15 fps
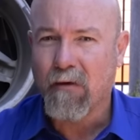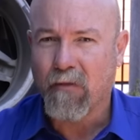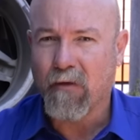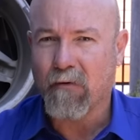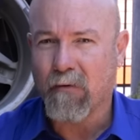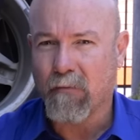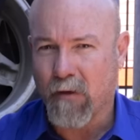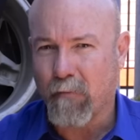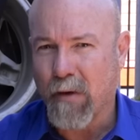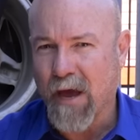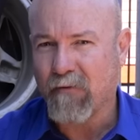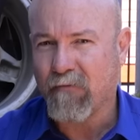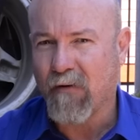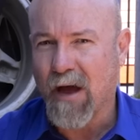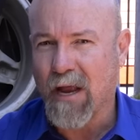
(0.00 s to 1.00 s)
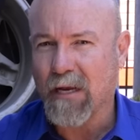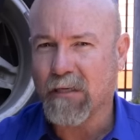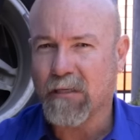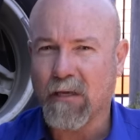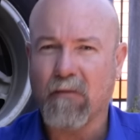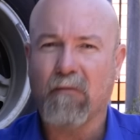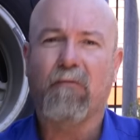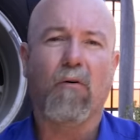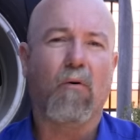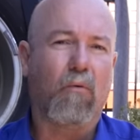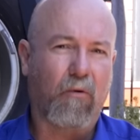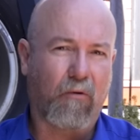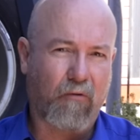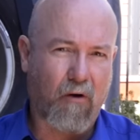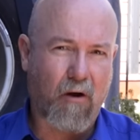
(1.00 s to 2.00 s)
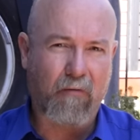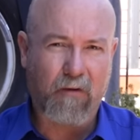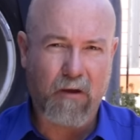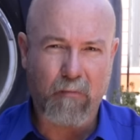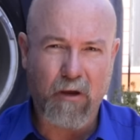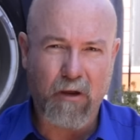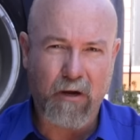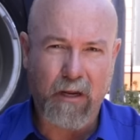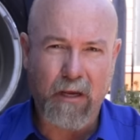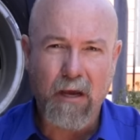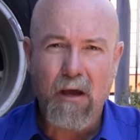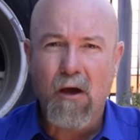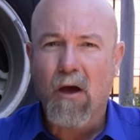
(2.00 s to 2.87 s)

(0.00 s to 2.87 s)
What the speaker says: the bad failures in the four-wheel drive community.